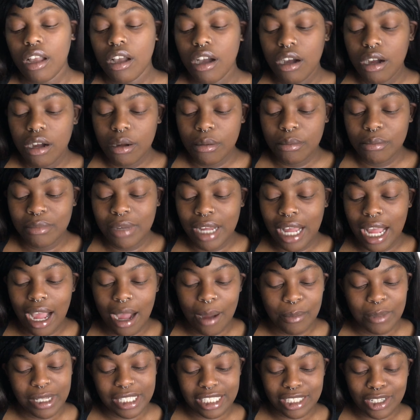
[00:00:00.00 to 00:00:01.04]
um
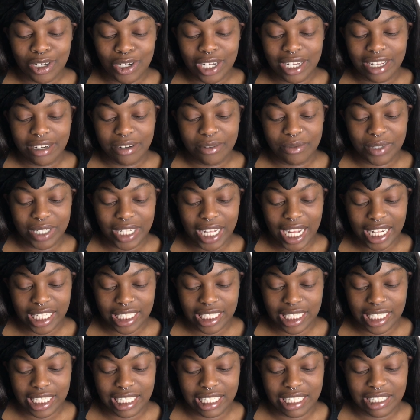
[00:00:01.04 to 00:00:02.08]
i'm about to go ahead and
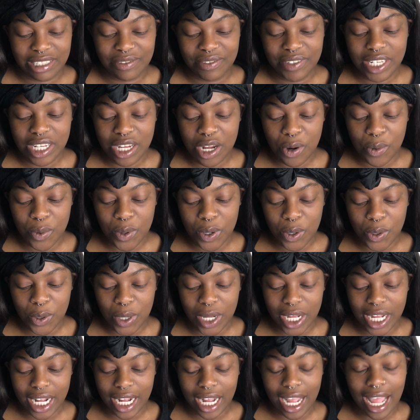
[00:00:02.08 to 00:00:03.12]
react to this video real
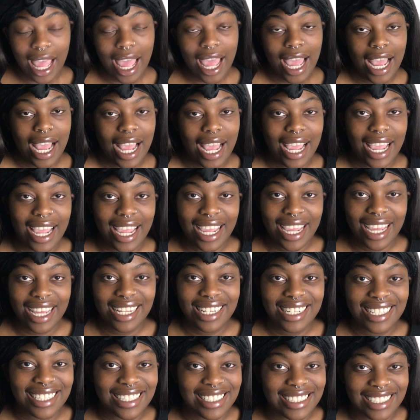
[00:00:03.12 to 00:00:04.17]
quick
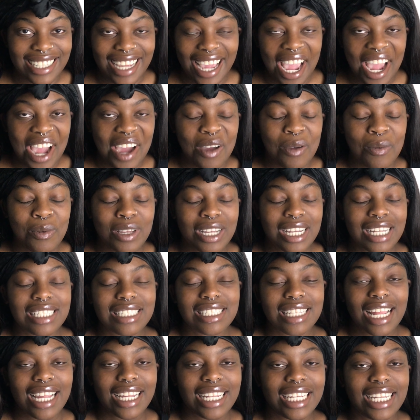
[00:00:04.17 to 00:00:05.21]
and yeah i hope you
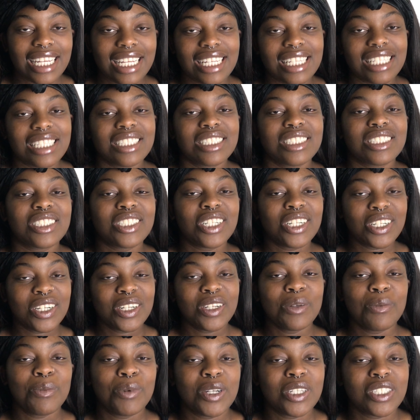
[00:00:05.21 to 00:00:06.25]
guys like it turn
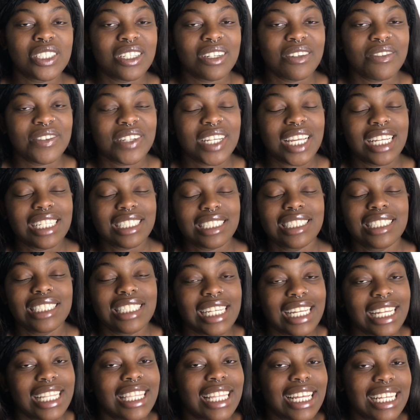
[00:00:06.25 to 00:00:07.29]
on your post
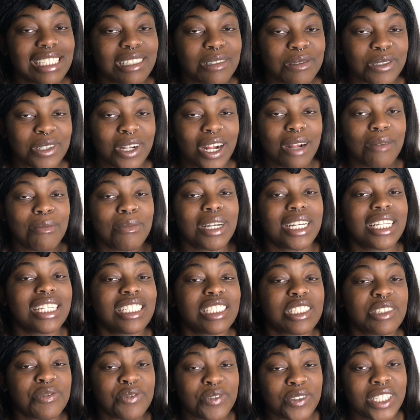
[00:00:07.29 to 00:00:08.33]
notifications hit that subscribe button
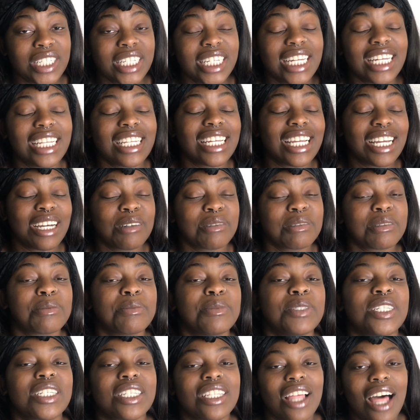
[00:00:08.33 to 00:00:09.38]
it's free and it helps
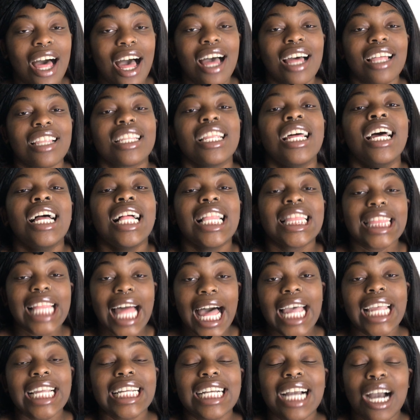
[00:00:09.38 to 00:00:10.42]
me a lot
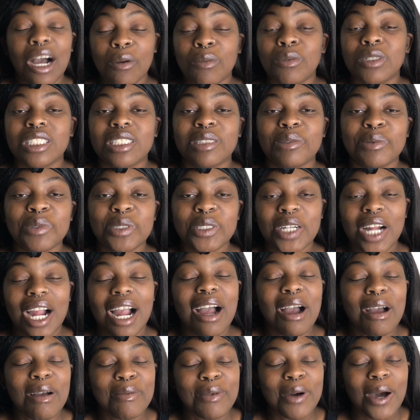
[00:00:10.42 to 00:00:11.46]
like comment
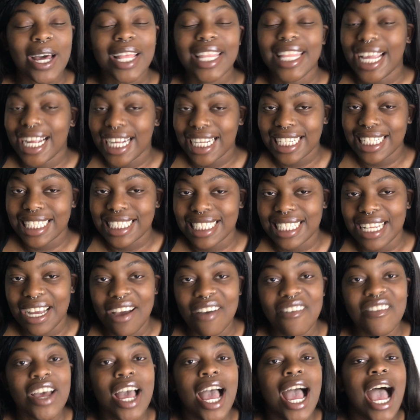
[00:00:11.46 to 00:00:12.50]
subscribe all that good
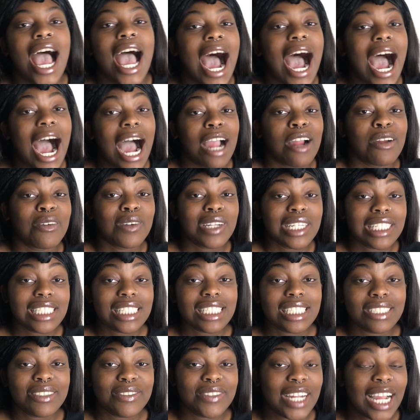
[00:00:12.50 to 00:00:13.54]
stuff i
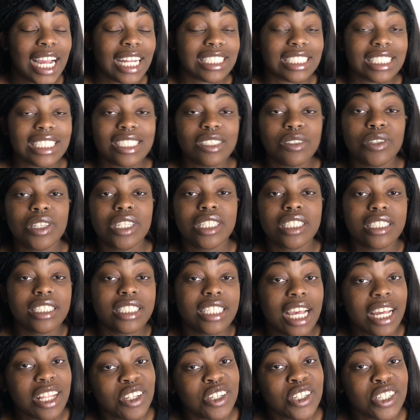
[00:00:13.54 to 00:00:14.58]
recently reacted to the
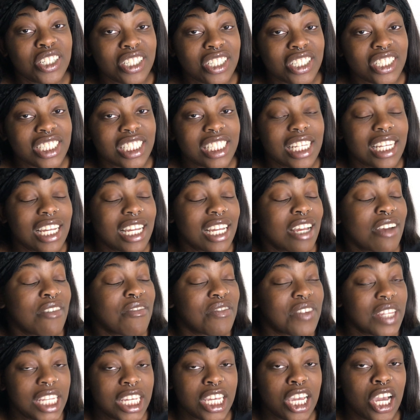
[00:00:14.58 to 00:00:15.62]
Taylor Girlz
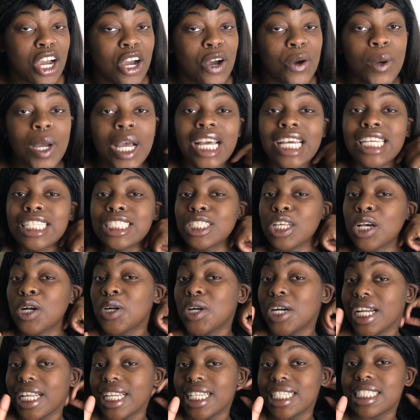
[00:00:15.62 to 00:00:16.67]
video. So
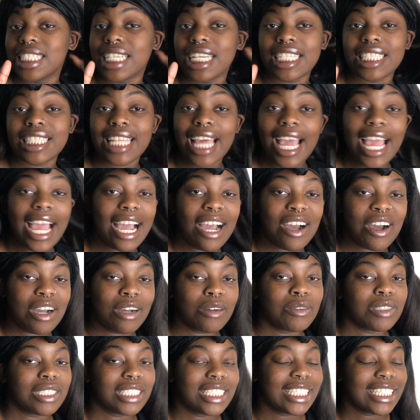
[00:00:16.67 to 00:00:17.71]
go ahead and check that
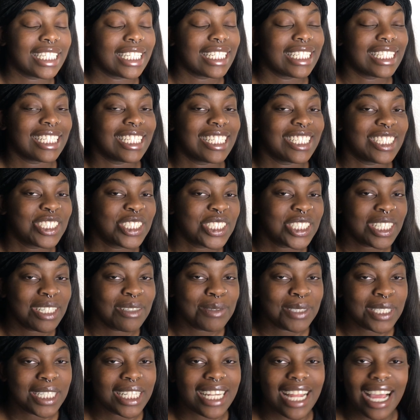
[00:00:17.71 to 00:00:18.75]
out. I will link it in the
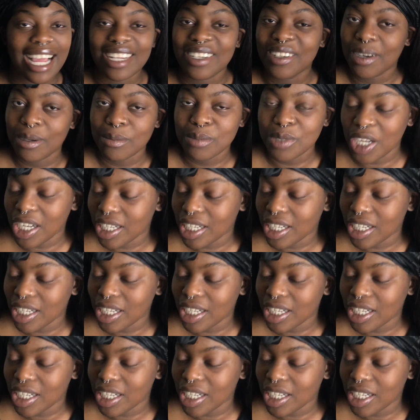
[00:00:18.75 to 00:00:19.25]
description. I know I'm